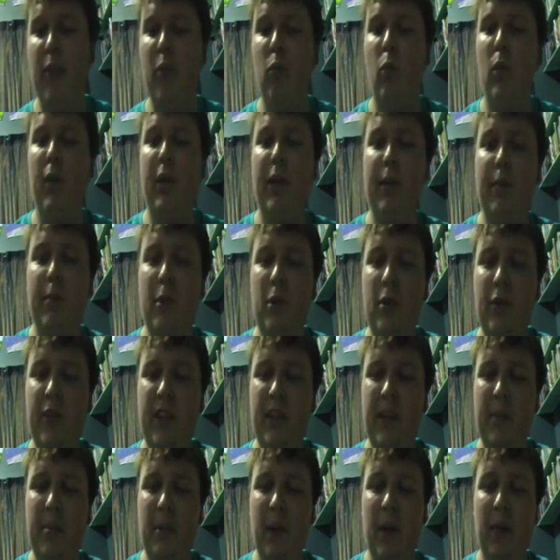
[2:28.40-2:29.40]
will a
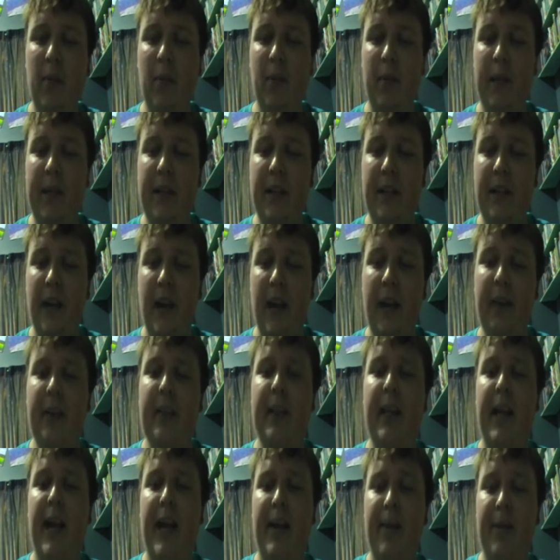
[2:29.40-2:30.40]
movie probably not
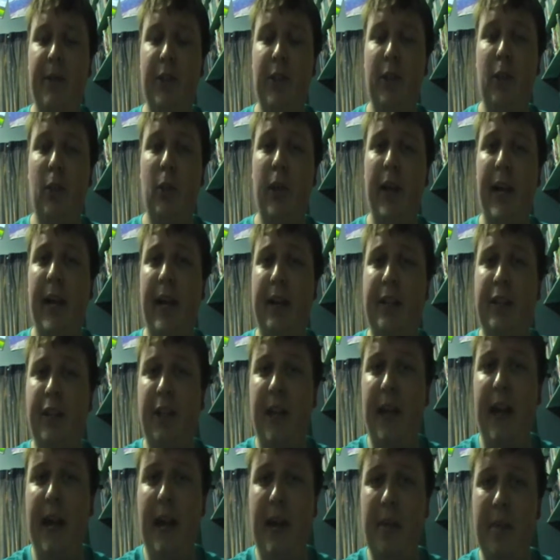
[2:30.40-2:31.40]
capture what
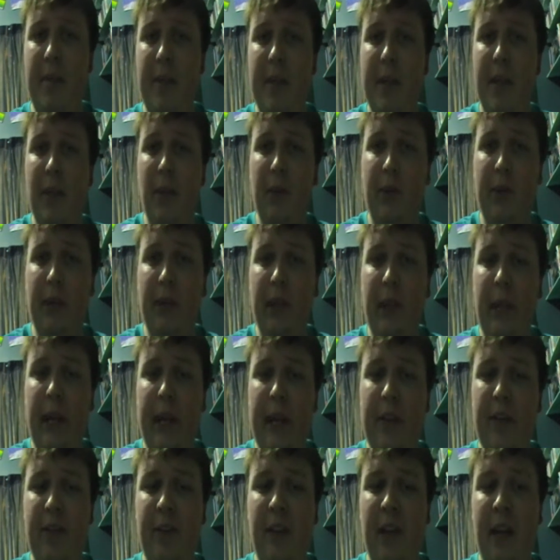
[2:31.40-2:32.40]
actually happened in real
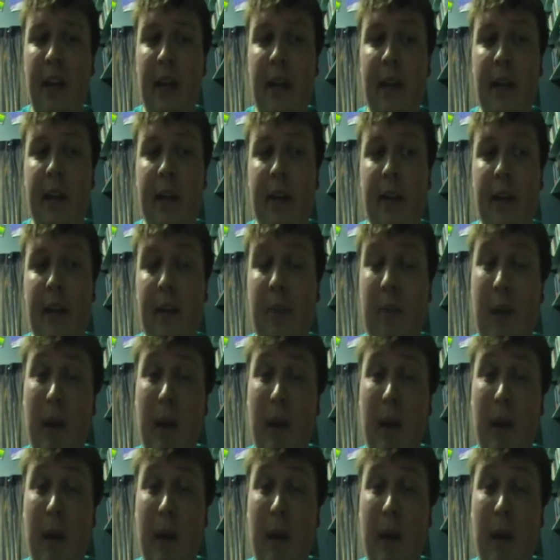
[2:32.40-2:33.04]
life, it